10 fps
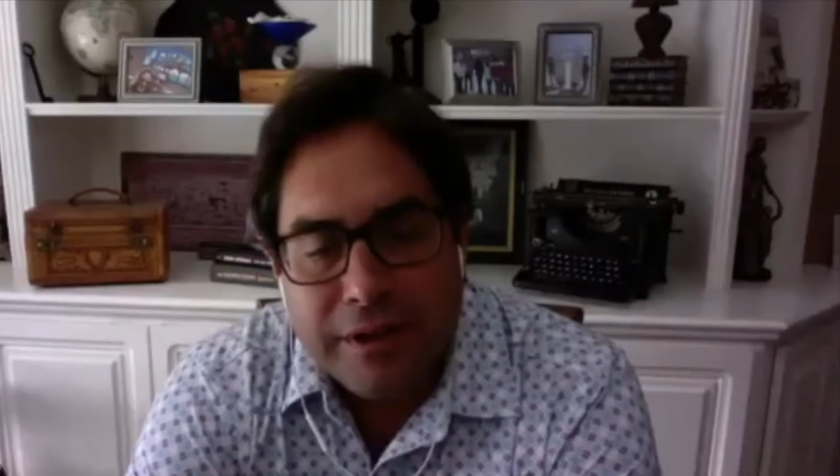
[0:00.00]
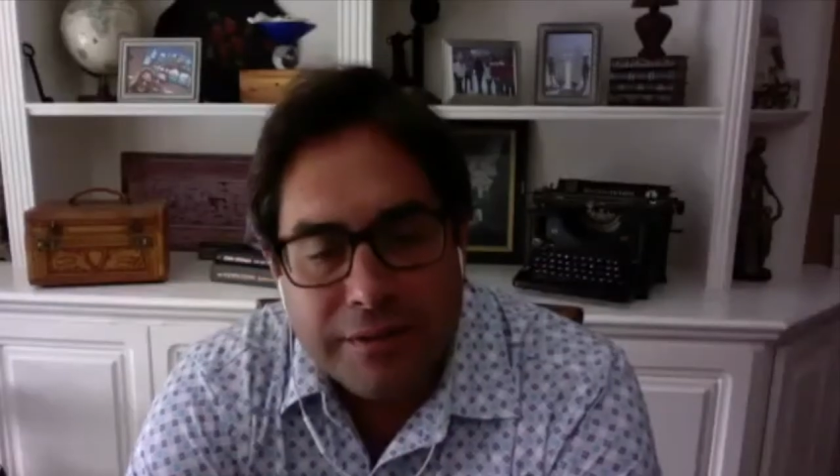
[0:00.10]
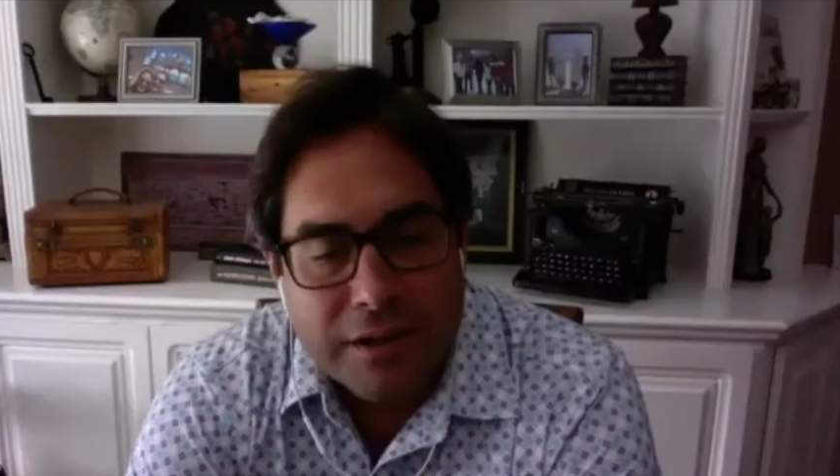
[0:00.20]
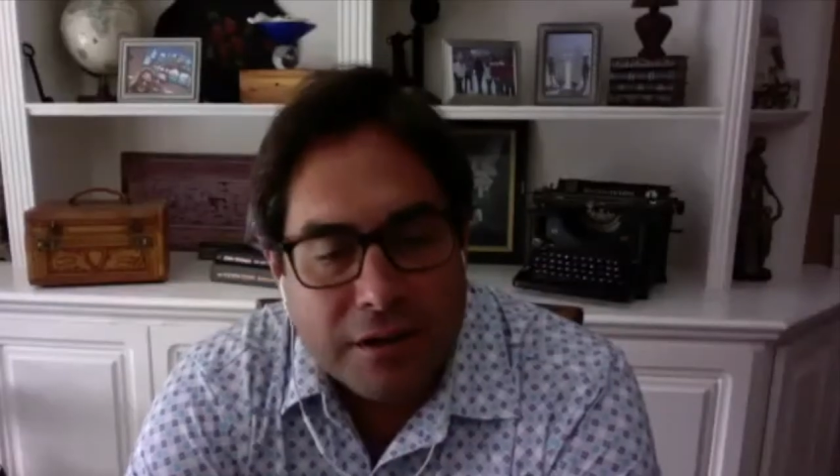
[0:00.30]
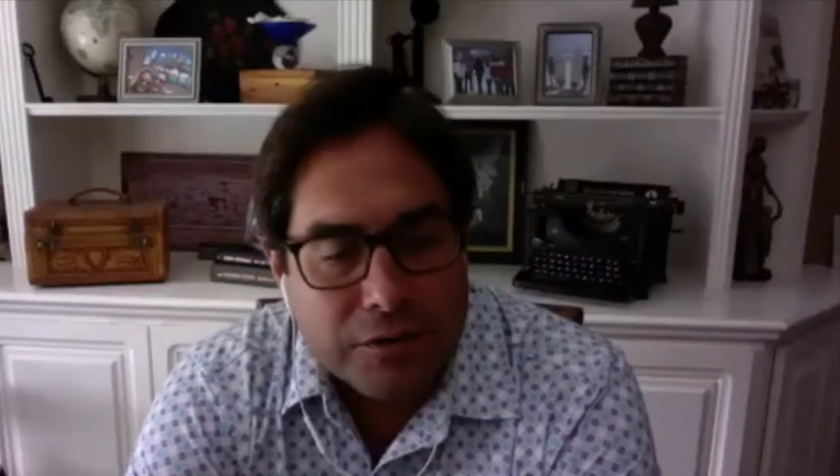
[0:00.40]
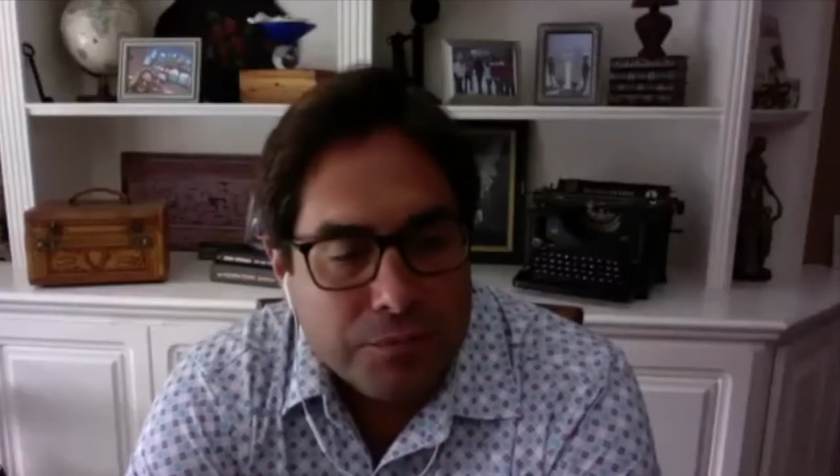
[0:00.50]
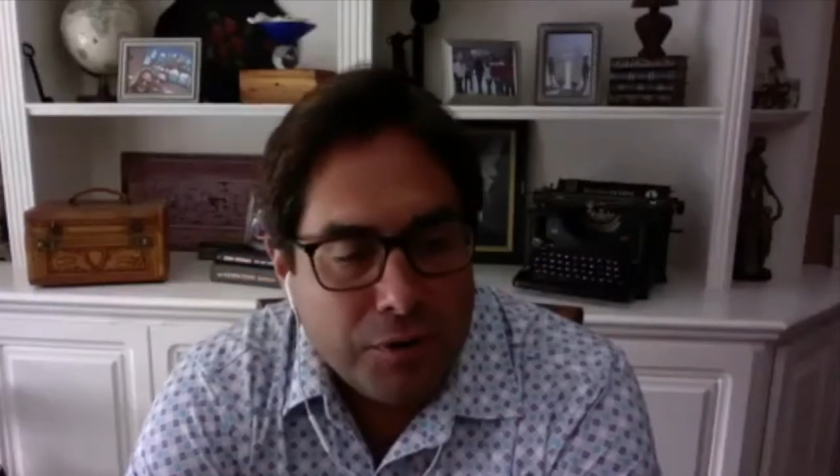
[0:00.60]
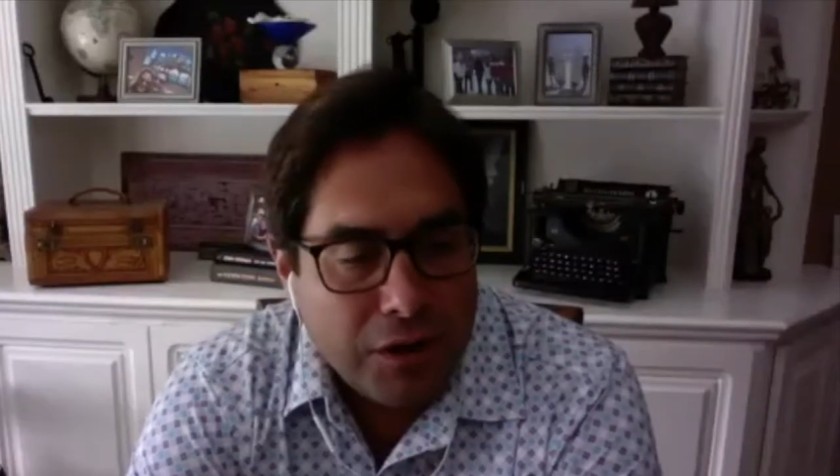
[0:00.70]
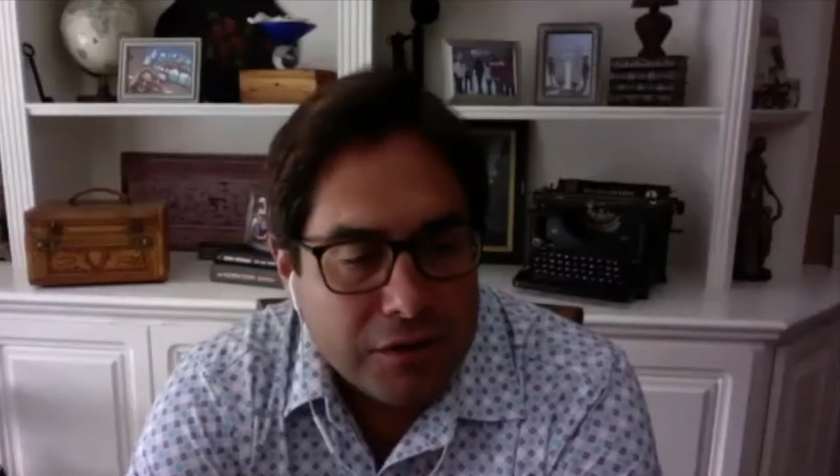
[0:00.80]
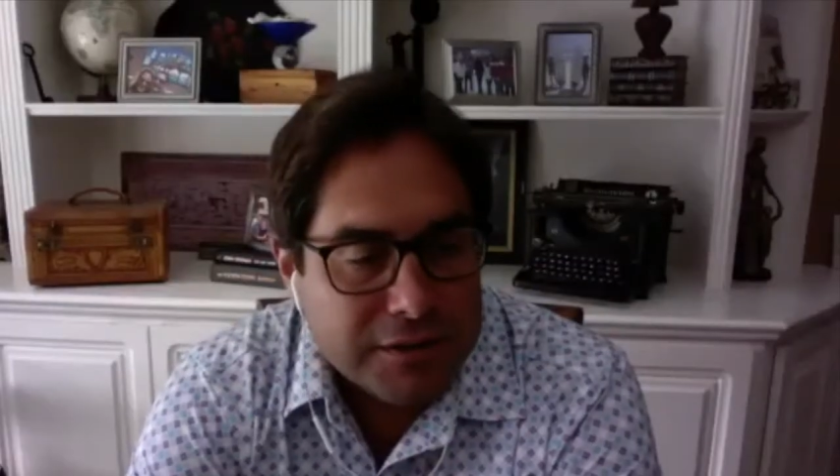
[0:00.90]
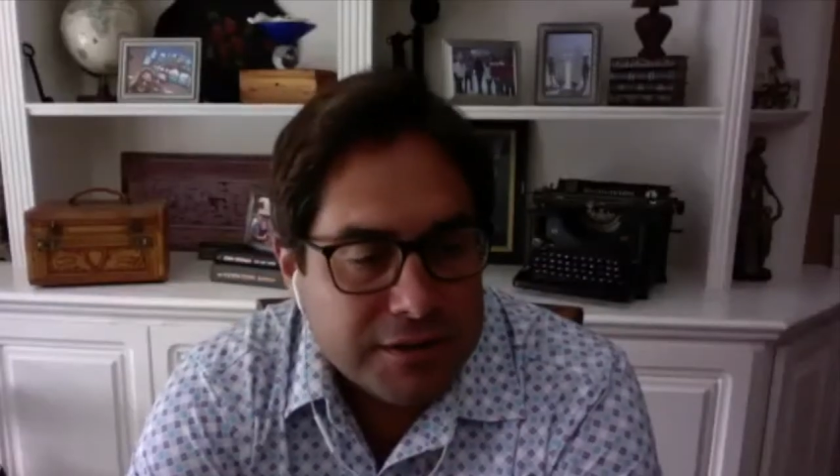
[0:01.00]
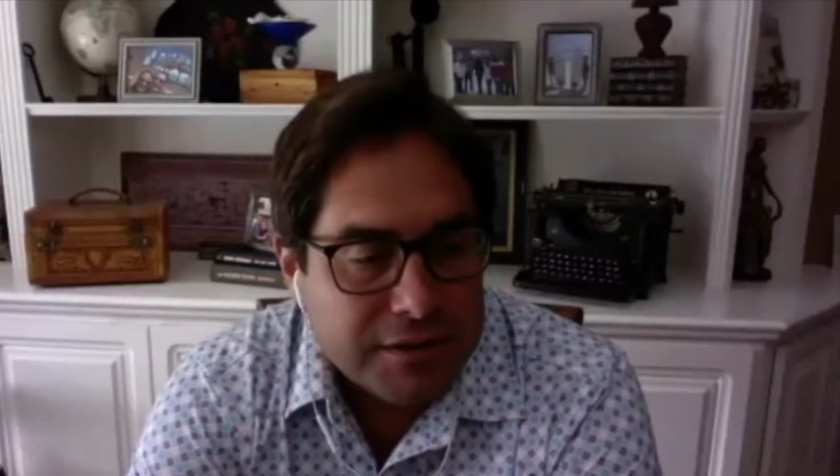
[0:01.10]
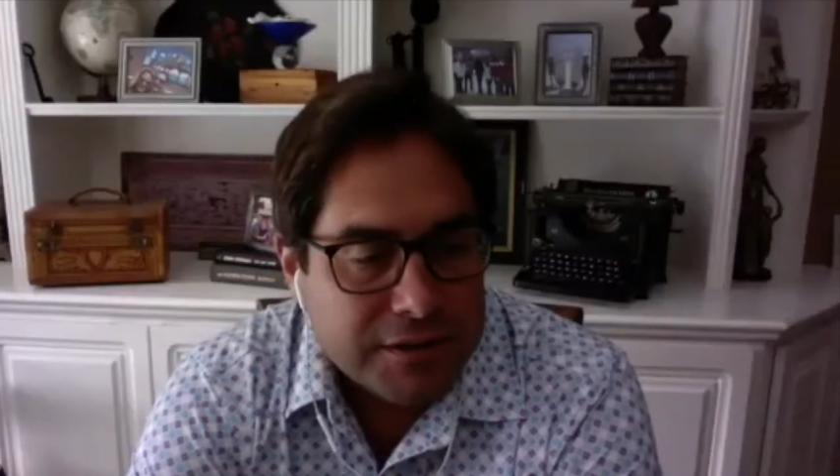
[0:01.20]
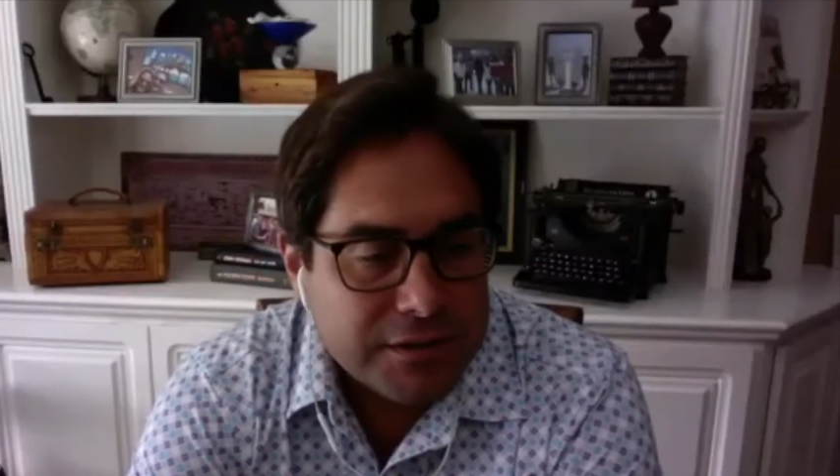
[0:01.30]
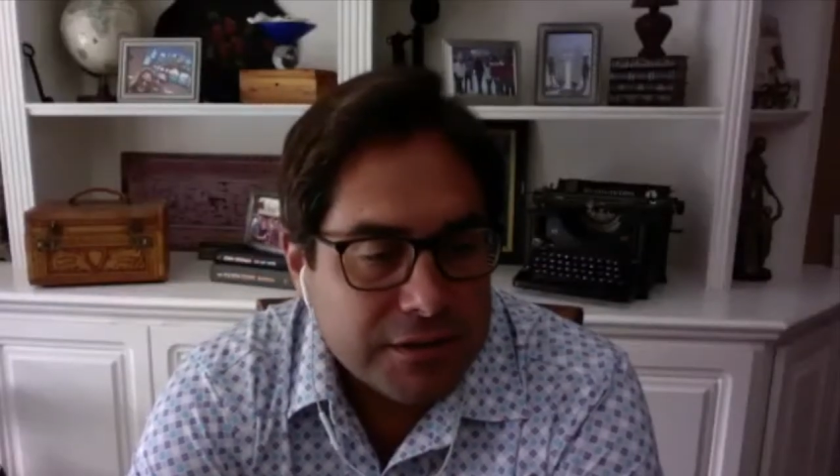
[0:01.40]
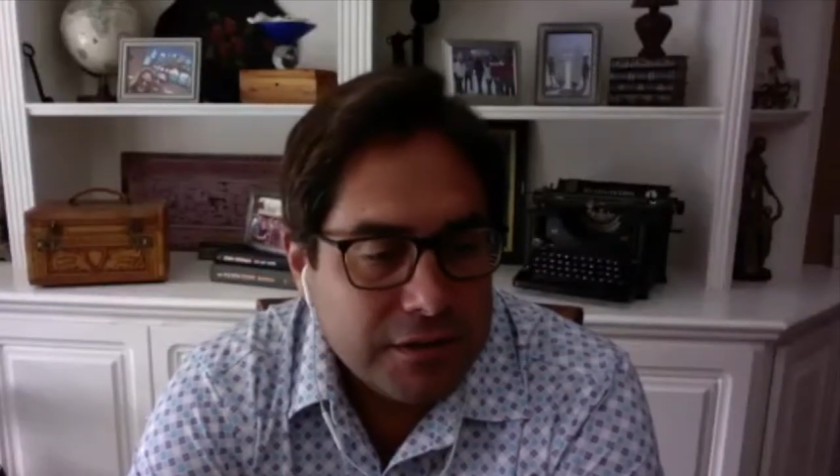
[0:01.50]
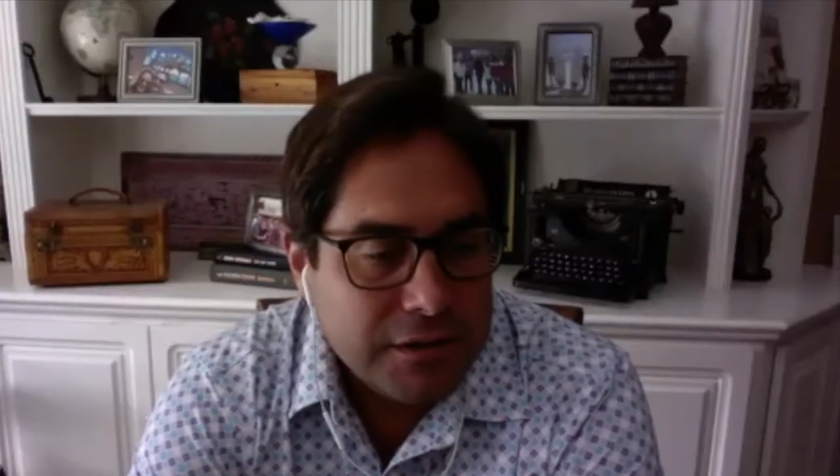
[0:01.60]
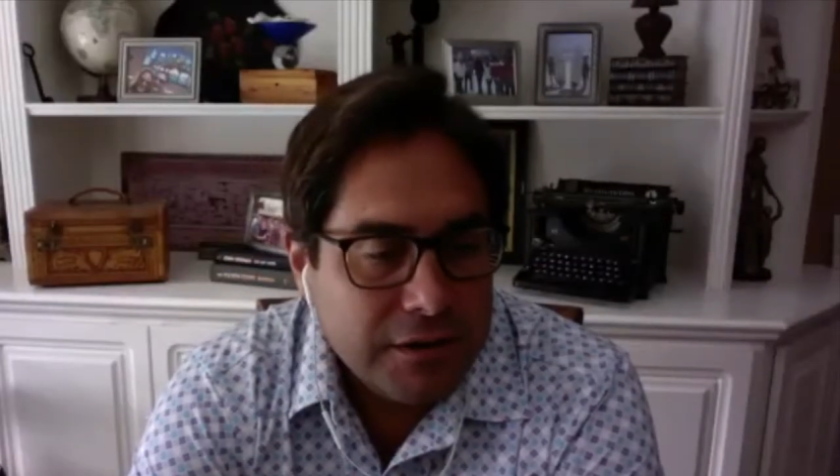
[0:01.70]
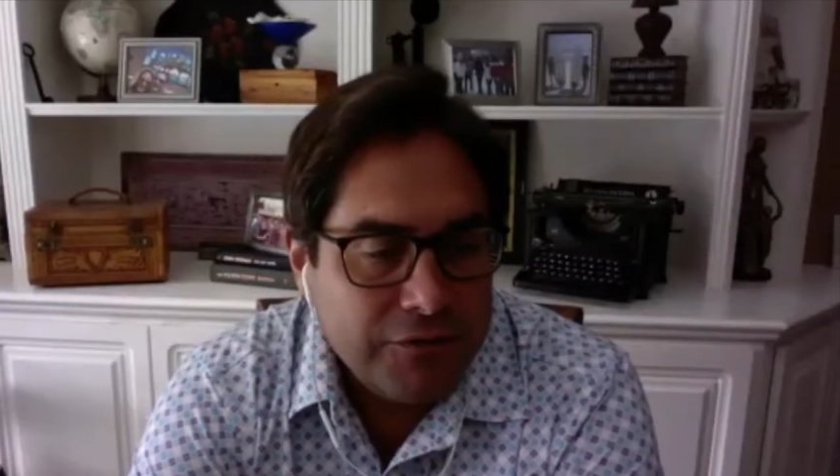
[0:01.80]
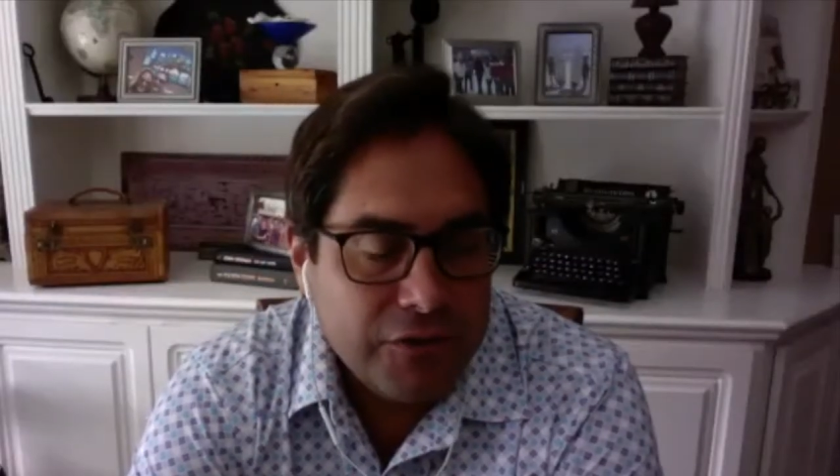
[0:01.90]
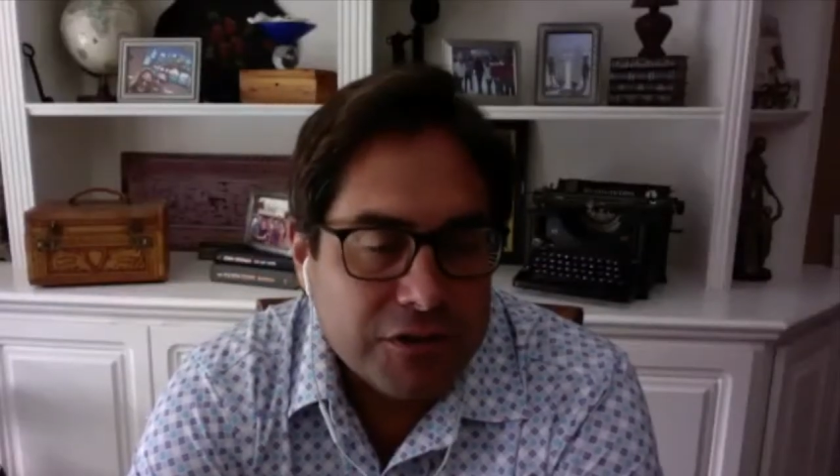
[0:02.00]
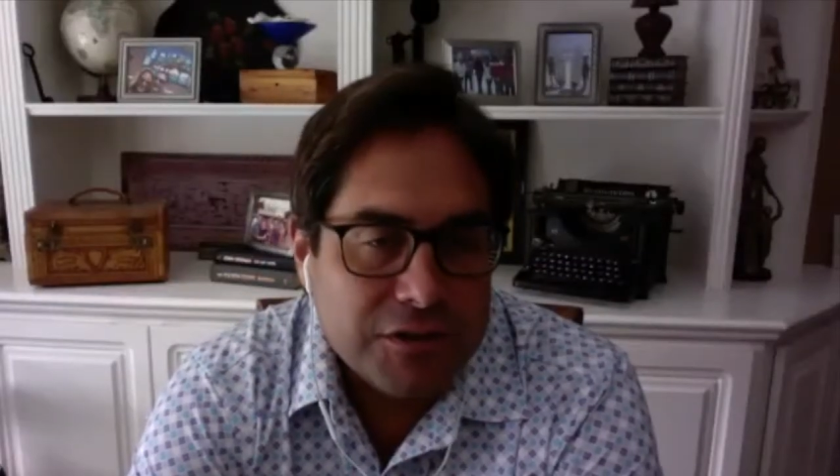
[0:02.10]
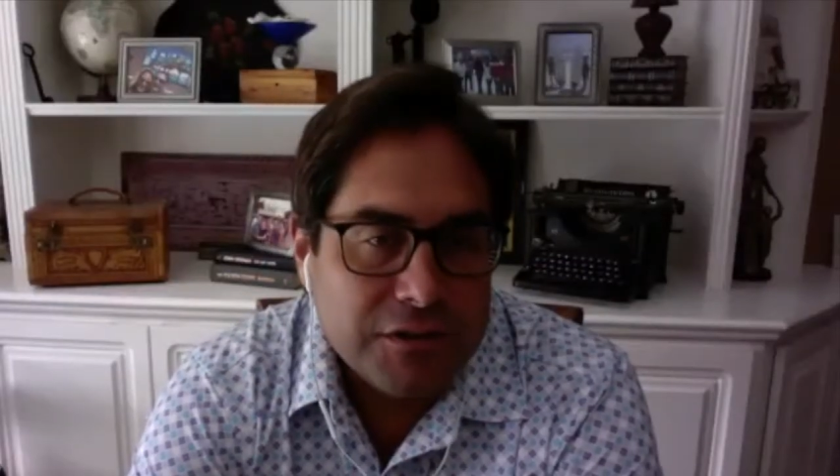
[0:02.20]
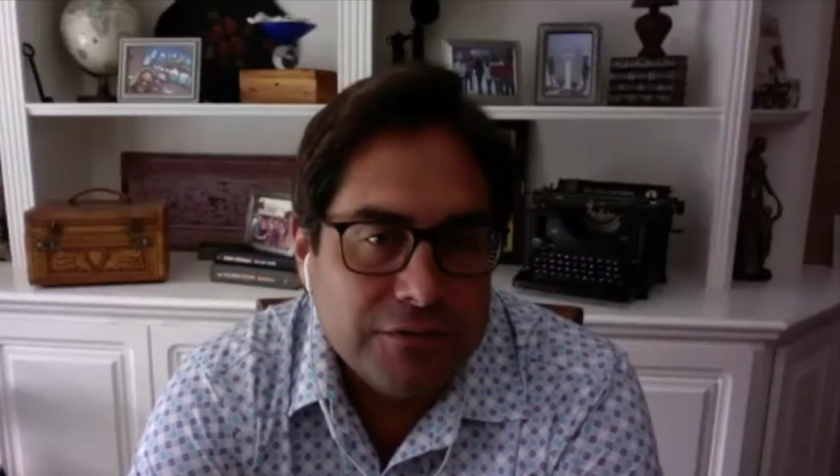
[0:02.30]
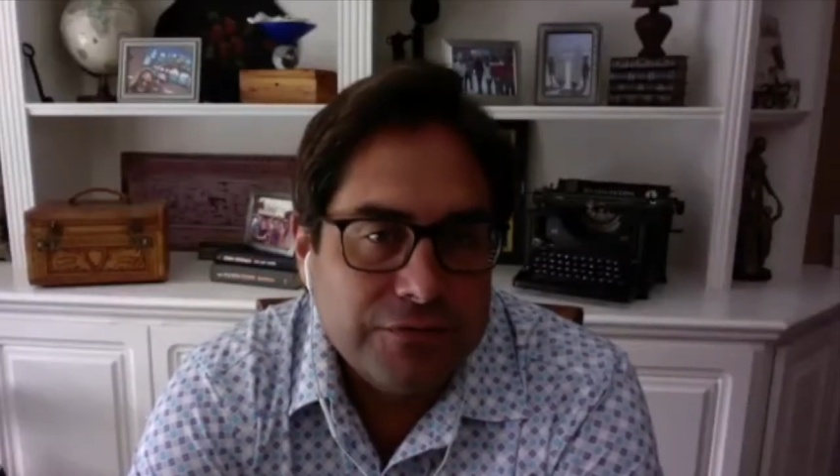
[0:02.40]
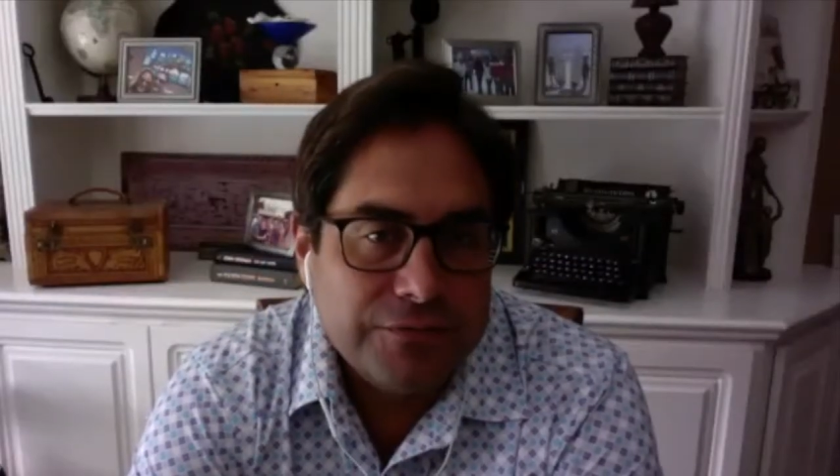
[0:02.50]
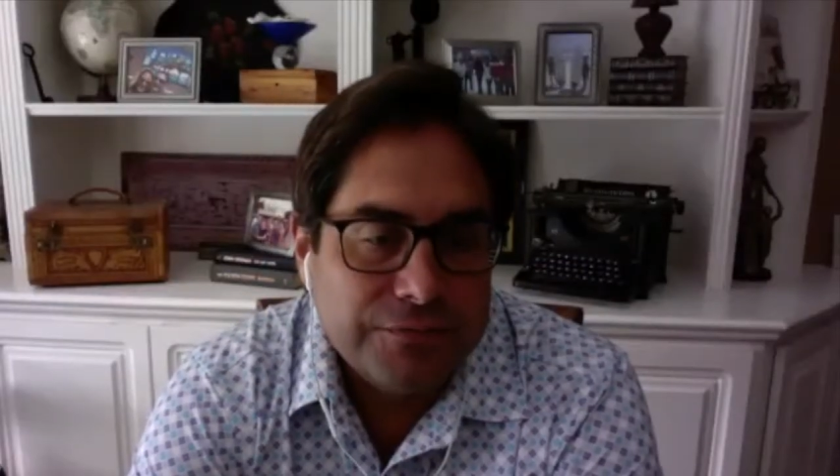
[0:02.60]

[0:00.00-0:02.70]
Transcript: the colored ball? Is it just a function of